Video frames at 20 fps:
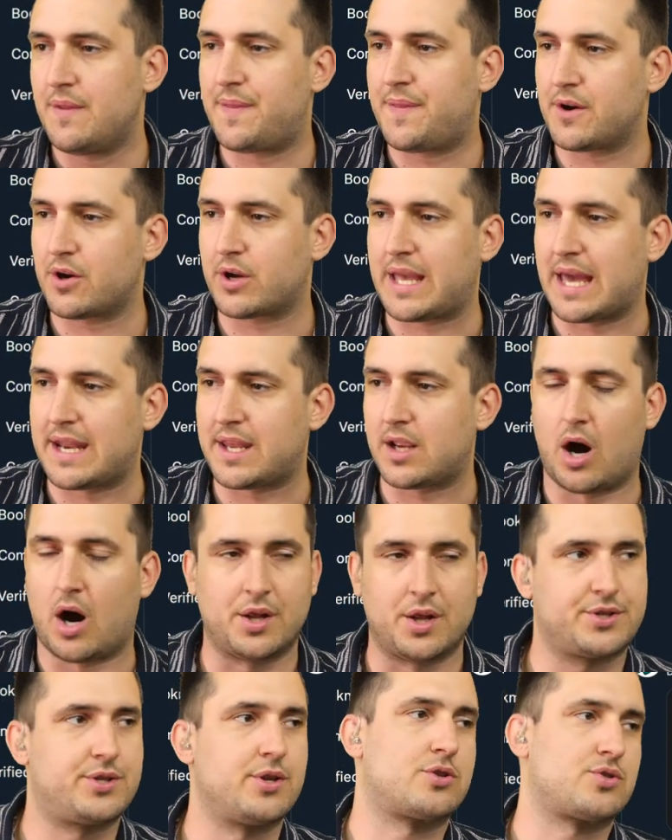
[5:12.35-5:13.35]
They're getting
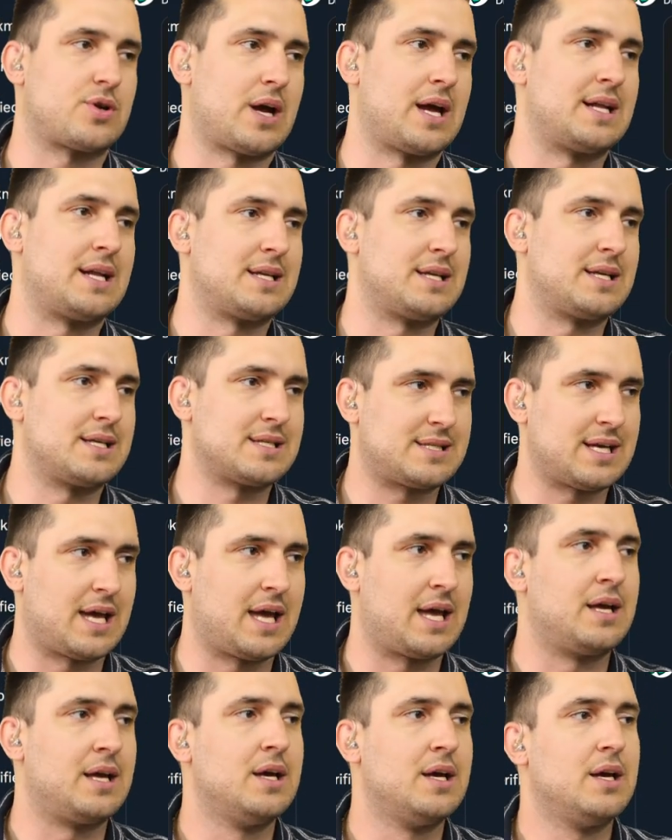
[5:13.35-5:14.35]
onto the trend and they're
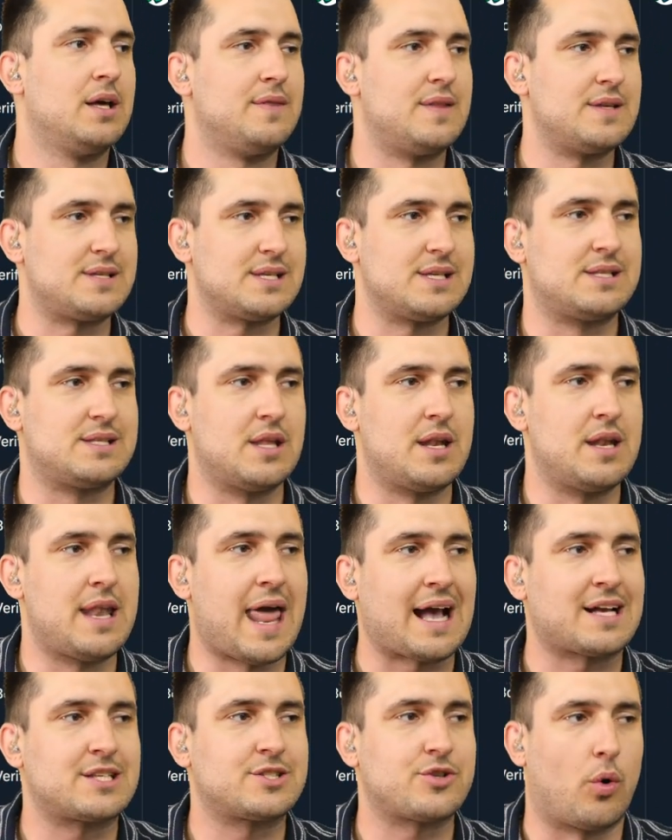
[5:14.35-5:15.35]
saying this is the
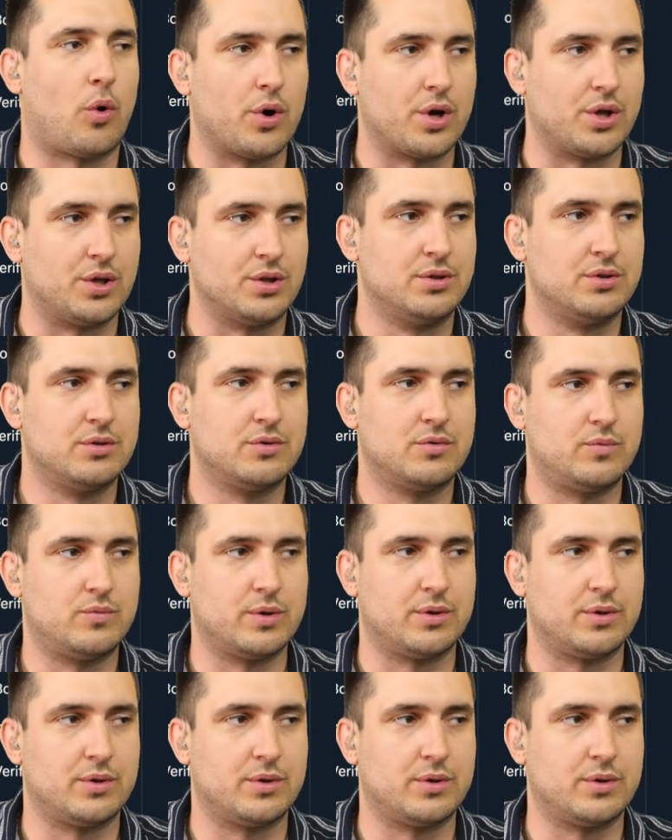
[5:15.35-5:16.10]
next oil.